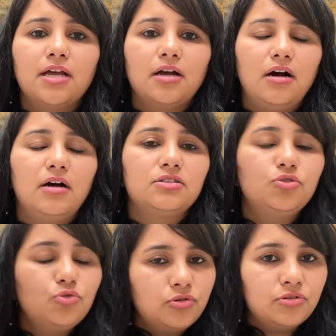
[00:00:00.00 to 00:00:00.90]
uh,
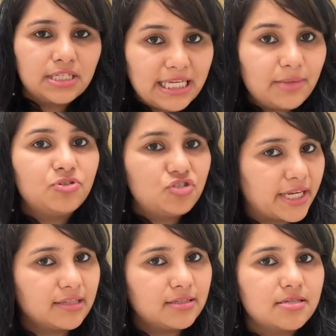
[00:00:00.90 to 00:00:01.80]
do keep
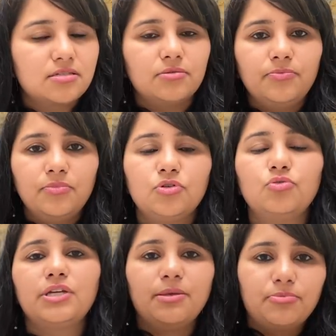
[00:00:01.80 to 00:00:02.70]
checking the system,
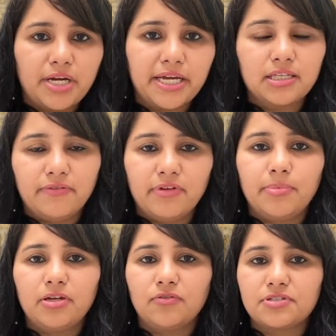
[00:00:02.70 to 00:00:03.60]
do keep tracking the
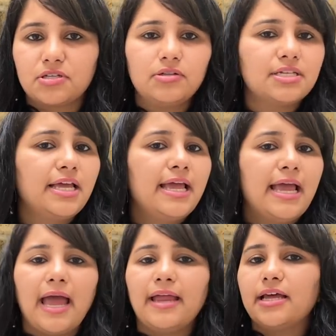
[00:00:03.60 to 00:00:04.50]
availability of slots.
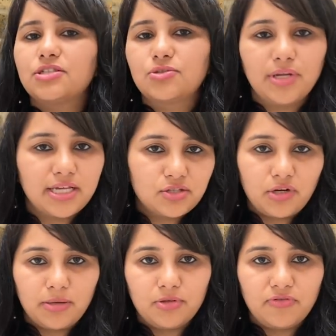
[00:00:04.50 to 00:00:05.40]
And as soon as you're
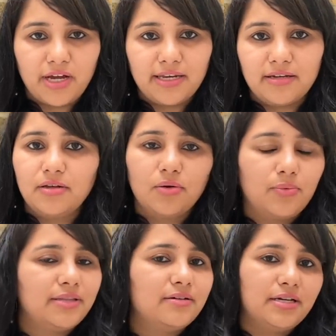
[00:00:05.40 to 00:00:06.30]
able to find it,
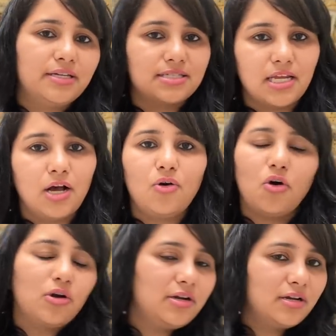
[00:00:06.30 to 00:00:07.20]
whether it is now
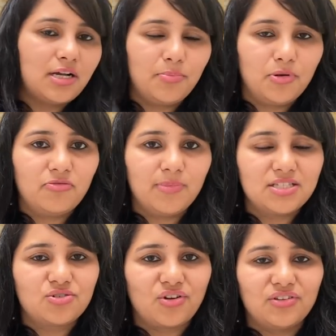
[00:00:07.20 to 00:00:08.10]
or a couple of
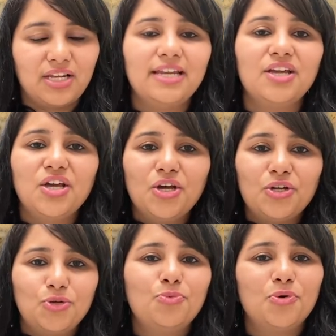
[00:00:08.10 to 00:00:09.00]
months down the line,
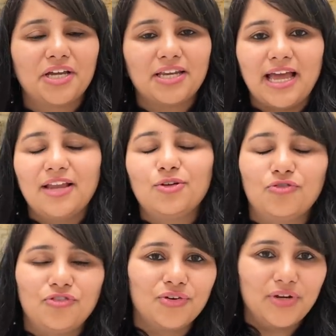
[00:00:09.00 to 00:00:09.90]
do book it and go
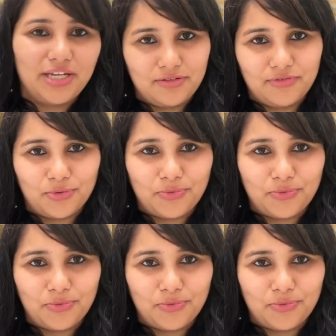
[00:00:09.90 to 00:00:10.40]
for your interview.